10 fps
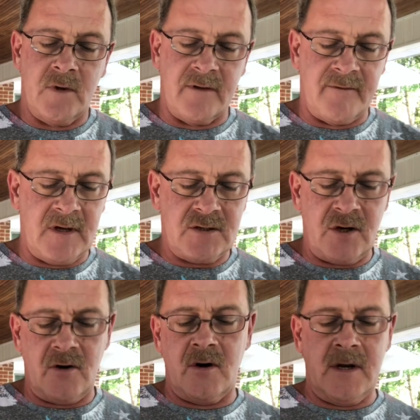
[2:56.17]
with a
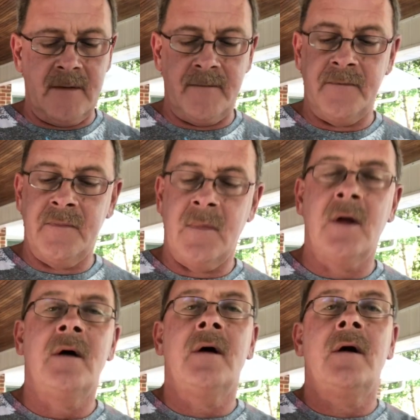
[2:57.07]
Venturi,
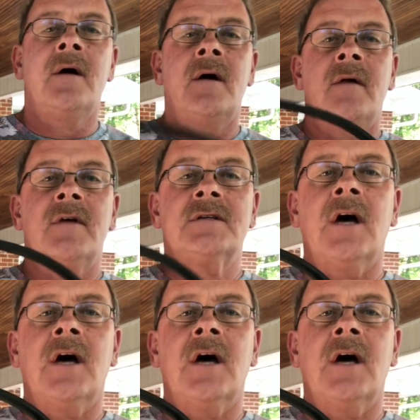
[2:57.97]
this